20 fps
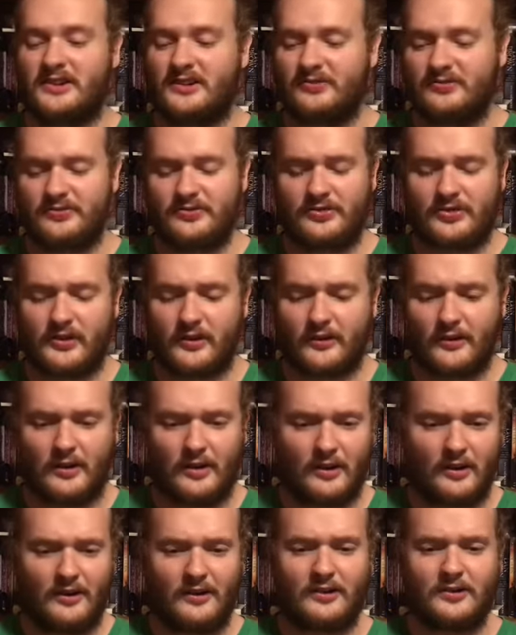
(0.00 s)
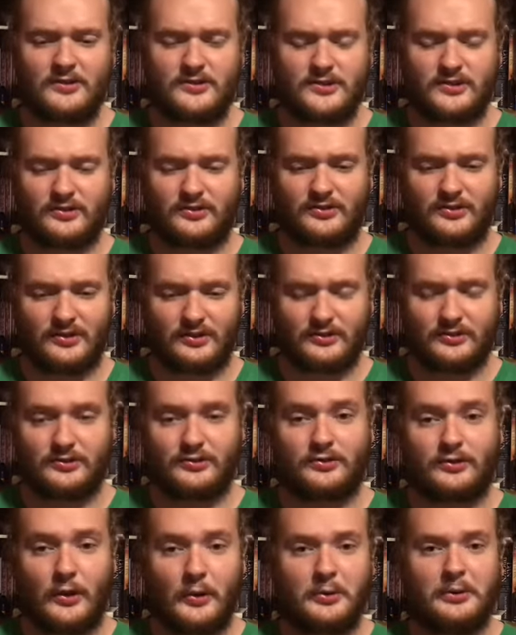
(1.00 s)
And they're all just
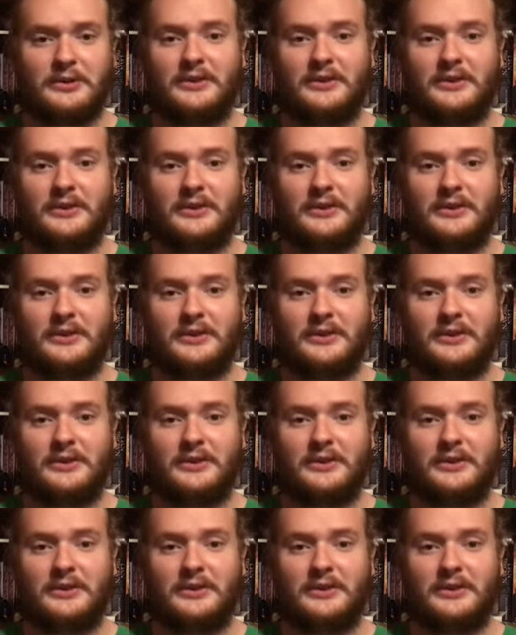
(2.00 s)
so